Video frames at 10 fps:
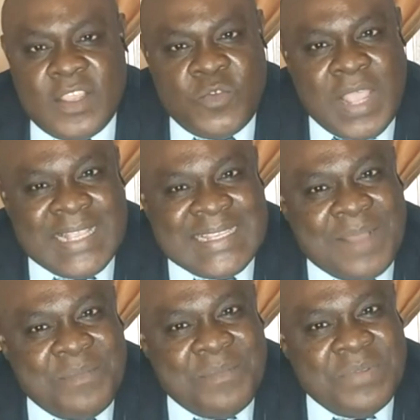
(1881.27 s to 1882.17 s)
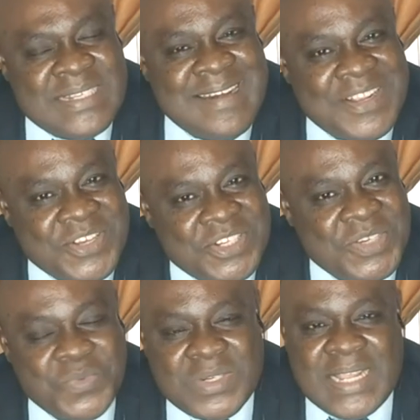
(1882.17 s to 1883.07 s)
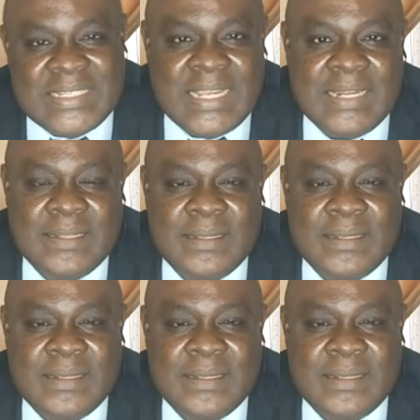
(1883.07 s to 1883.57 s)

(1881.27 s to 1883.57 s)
You are establishing a relationship with that child.